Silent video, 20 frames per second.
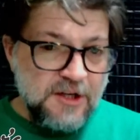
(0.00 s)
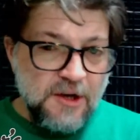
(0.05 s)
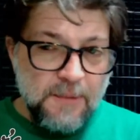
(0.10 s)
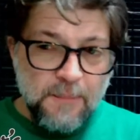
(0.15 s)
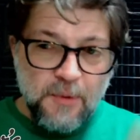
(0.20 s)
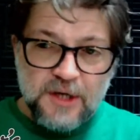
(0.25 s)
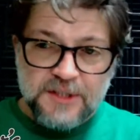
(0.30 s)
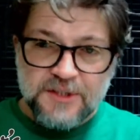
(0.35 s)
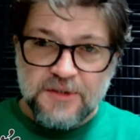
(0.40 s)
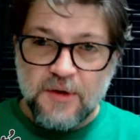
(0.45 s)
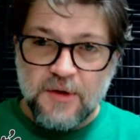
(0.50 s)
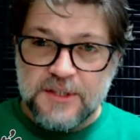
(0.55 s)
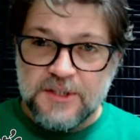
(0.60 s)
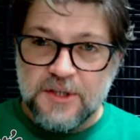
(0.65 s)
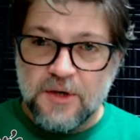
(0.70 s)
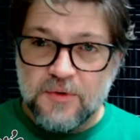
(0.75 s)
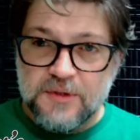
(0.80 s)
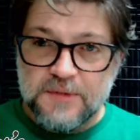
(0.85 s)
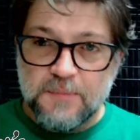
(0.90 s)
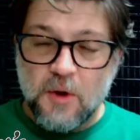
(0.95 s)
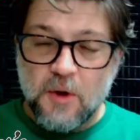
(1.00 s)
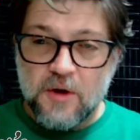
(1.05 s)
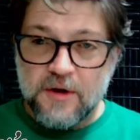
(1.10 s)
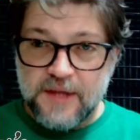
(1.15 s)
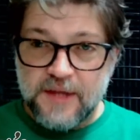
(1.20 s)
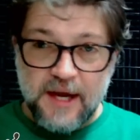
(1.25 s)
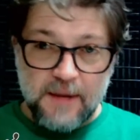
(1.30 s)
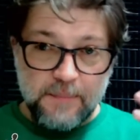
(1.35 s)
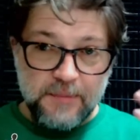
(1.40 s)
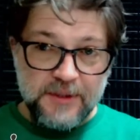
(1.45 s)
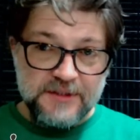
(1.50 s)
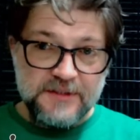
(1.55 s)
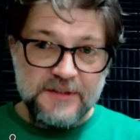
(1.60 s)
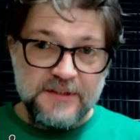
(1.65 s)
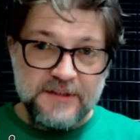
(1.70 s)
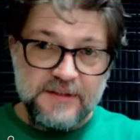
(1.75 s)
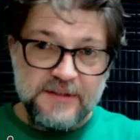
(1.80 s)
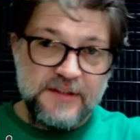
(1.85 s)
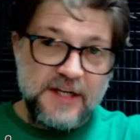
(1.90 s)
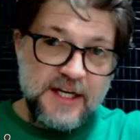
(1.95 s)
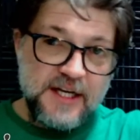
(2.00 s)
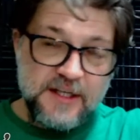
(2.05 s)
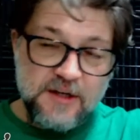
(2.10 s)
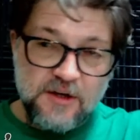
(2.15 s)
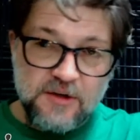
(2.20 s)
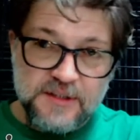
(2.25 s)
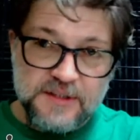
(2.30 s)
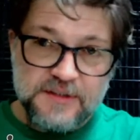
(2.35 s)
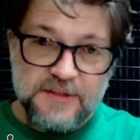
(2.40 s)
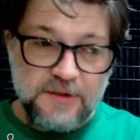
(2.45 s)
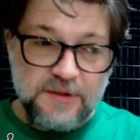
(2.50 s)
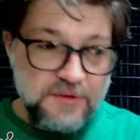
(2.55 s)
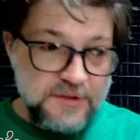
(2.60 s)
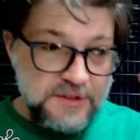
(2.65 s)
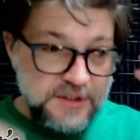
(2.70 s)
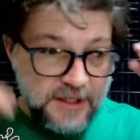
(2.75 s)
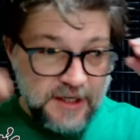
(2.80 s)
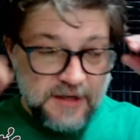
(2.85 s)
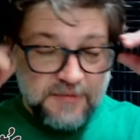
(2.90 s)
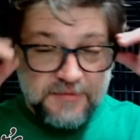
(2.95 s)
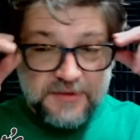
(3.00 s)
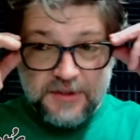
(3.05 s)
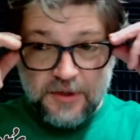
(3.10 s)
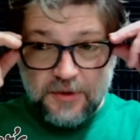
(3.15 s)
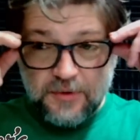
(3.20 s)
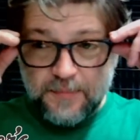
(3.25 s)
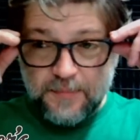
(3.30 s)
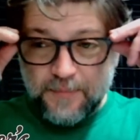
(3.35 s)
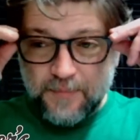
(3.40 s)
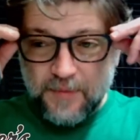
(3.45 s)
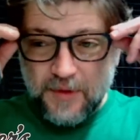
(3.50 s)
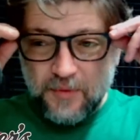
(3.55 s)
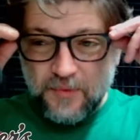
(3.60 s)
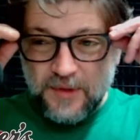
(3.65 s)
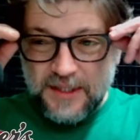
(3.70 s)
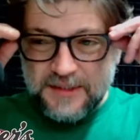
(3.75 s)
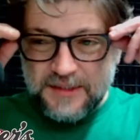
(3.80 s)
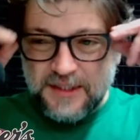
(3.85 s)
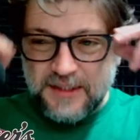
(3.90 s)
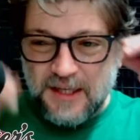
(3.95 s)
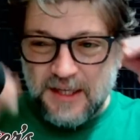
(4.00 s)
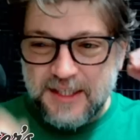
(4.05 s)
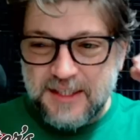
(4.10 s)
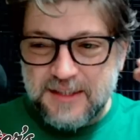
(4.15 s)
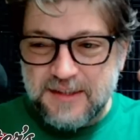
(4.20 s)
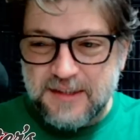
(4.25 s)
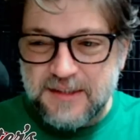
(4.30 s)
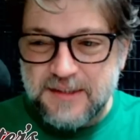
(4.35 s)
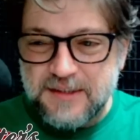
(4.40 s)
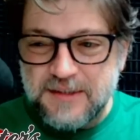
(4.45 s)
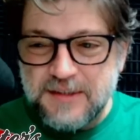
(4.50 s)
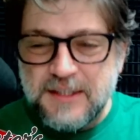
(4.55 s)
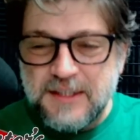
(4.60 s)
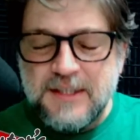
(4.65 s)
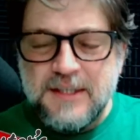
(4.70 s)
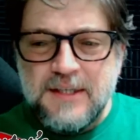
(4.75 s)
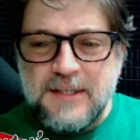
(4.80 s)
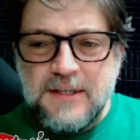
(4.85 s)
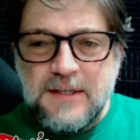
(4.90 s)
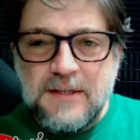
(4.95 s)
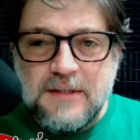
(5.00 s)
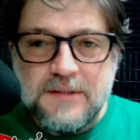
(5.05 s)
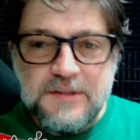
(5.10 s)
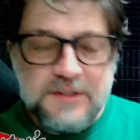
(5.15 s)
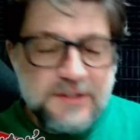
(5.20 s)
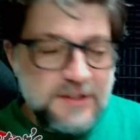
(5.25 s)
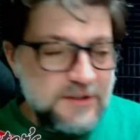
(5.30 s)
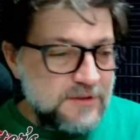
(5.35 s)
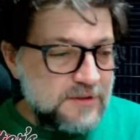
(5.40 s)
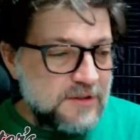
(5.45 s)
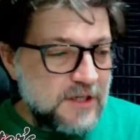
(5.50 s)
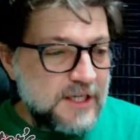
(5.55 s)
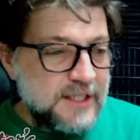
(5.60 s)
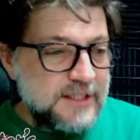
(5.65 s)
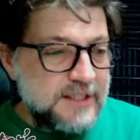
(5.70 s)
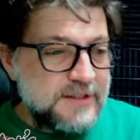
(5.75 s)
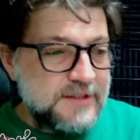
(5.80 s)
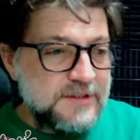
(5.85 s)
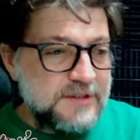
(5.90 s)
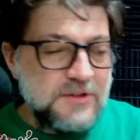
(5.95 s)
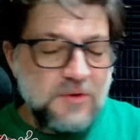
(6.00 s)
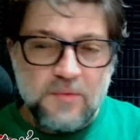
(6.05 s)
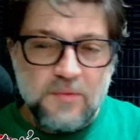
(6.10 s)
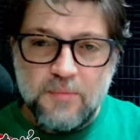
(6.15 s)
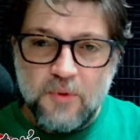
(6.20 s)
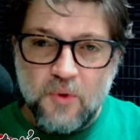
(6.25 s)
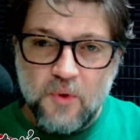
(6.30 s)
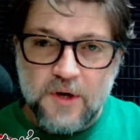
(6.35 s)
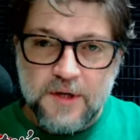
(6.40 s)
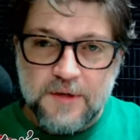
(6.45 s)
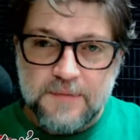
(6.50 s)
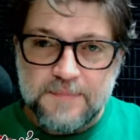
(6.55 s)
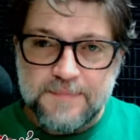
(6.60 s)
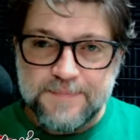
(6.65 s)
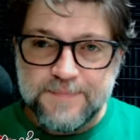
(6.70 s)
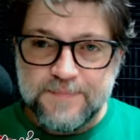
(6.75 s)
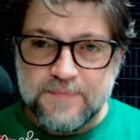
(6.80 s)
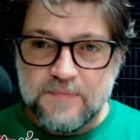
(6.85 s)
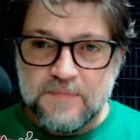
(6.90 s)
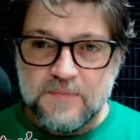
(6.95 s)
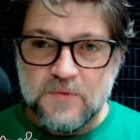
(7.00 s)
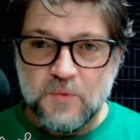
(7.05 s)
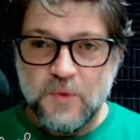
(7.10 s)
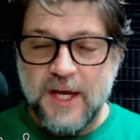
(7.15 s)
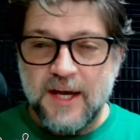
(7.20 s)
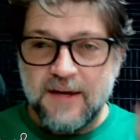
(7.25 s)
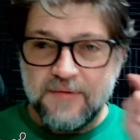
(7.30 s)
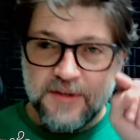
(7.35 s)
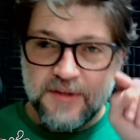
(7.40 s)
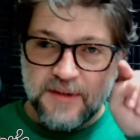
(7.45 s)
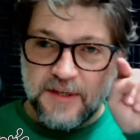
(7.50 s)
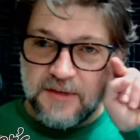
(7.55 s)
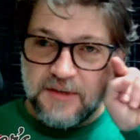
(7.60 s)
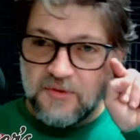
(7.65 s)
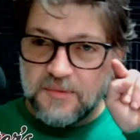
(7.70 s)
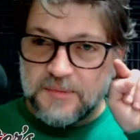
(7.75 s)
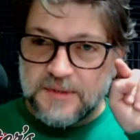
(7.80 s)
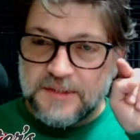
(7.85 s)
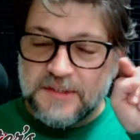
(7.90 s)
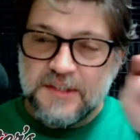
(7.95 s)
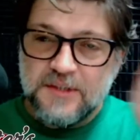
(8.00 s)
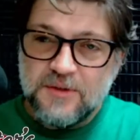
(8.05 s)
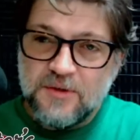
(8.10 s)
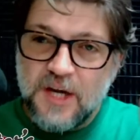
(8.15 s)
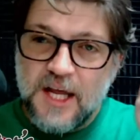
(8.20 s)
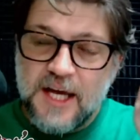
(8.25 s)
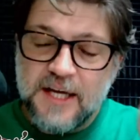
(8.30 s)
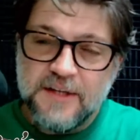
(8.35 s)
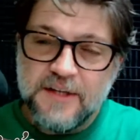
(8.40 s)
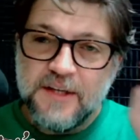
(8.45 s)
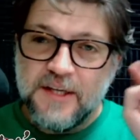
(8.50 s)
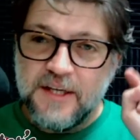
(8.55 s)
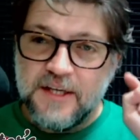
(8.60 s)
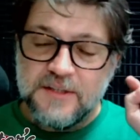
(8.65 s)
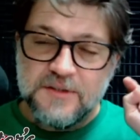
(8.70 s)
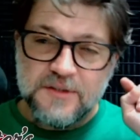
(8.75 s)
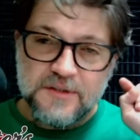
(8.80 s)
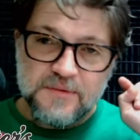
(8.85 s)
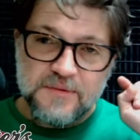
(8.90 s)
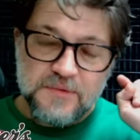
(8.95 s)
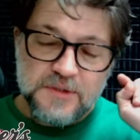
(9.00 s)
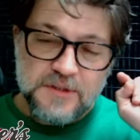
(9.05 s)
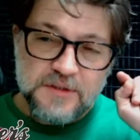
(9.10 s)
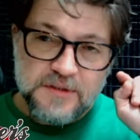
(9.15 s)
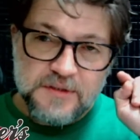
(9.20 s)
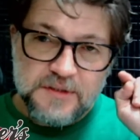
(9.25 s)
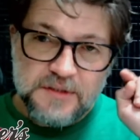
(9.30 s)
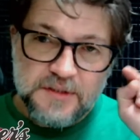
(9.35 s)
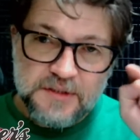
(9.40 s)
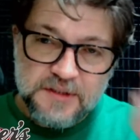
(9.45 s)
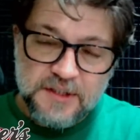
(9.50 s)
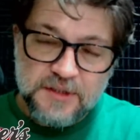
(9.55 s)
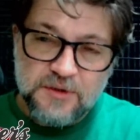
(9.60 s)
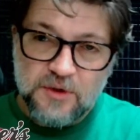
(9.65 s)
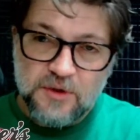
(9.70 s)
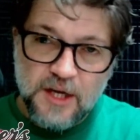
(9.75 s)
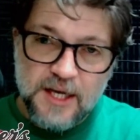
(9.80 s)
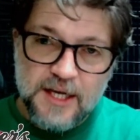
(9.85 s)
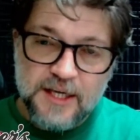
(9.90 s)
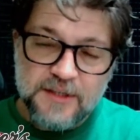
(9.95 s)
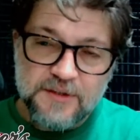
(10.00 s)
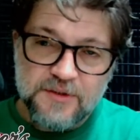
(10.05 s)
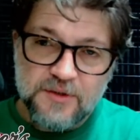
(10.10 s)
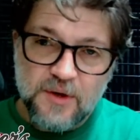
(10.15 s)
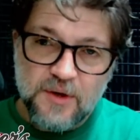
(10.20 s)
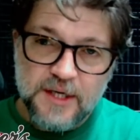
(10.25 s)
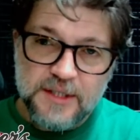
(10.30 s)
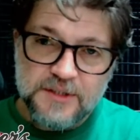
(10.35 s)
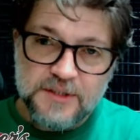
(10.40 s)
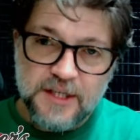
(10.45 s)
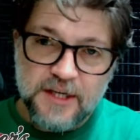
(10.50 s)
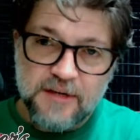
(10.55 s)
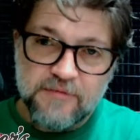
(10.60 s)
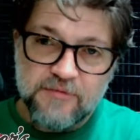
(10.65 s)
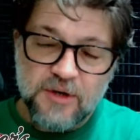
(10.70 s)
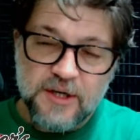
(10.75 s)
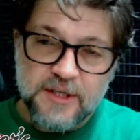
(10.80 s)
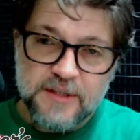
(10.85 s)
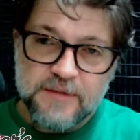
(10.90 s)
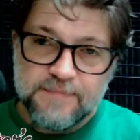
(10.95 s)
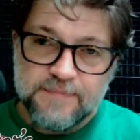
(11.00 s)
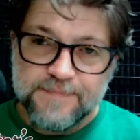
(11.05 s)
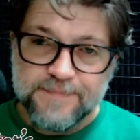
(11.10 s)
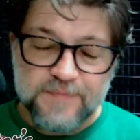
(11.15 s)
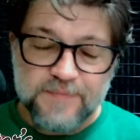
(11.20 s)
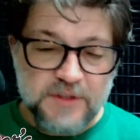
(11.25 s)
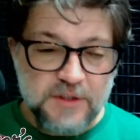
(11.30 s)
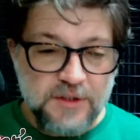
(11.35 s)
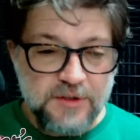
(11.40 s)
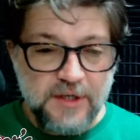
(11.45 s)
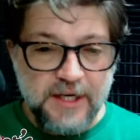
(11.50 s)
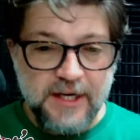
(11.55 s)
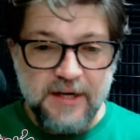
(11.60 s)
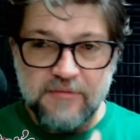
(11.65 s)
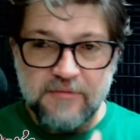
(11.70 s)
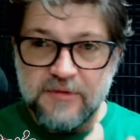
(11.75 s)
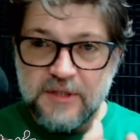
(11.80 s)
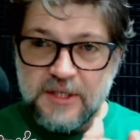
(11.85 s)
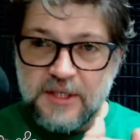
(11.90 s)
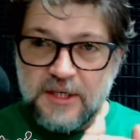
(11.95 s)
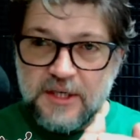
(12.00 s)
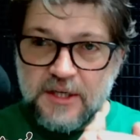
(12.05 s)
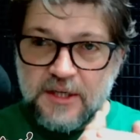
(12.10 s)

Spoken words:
Compression ratio is part of that, piston design, all this other stuff. So the reason like the cylinder height is so important, we have to think from the center line of the engine, which is the center line of the crankshaft, right? So you have